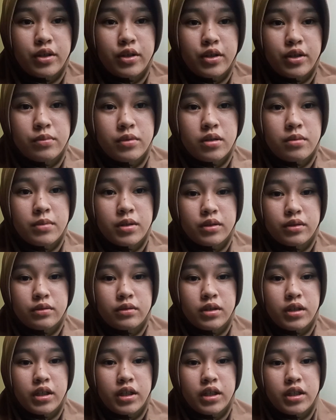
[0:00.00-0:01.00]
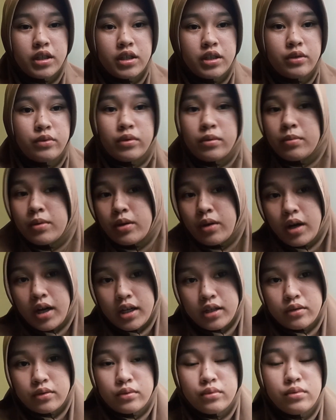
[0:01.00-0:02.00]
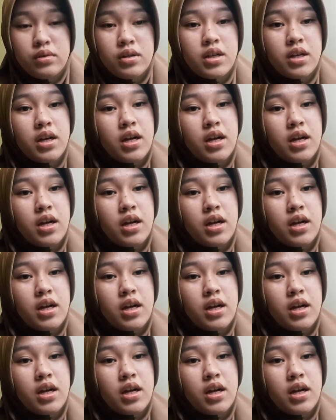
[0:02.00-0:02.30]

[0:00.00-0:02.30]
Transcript: Assalamualaikum warahmatullahi wabarakatuh.